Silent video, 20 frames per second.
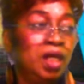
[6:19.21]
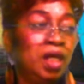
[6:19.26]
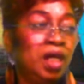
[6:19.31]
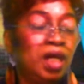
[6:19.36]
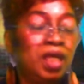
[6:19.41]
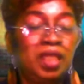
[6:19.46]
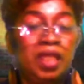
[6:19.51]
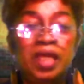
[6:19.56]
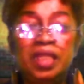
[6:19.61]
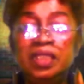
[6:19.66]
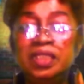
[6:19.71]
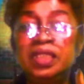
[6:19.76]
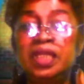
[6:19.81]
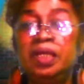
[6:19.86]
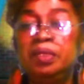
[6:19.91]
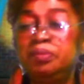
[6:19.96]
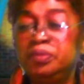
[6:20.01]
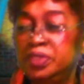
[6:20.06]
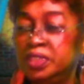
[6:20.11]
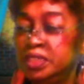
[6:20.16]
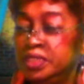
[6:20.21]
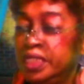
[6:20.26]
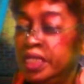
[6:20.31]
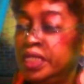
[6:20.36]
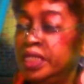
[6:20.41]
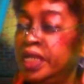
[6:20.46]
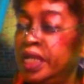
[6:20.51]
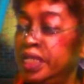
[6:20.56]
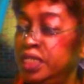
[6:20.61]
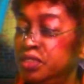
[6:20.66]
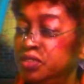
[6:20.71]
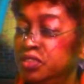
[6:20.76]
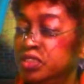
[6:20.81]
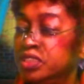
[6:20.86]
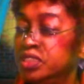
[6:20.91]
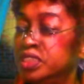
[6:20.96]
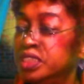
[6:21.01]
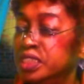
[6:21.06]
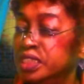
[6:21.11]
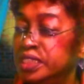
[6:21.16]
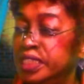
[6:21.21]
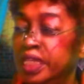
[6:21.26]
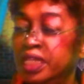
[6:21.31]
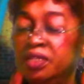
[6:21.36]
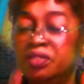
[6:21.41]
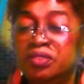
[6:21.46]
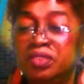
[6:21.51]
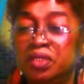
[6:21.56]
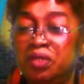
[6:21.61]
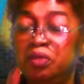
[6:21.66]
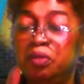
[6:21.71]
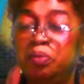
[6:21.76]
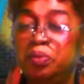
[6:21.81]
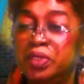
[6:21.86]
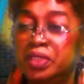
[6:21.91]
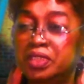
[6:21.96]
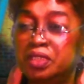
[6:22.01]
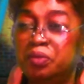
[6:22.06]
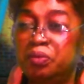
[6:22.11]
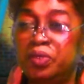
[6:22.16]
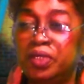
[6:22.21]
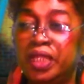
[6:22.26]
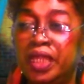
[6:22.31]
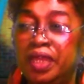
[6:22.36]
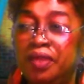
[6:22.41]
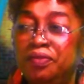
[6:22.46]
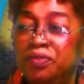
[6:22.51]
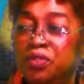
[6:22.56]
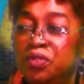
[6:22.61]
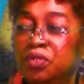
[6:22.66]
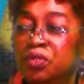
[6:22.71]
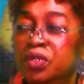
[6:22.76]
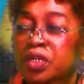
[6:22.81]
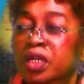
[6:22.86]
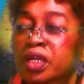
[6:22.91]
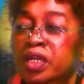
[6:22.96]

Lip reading: a lot of times the psychiatrist and the psychotherapist and what have you,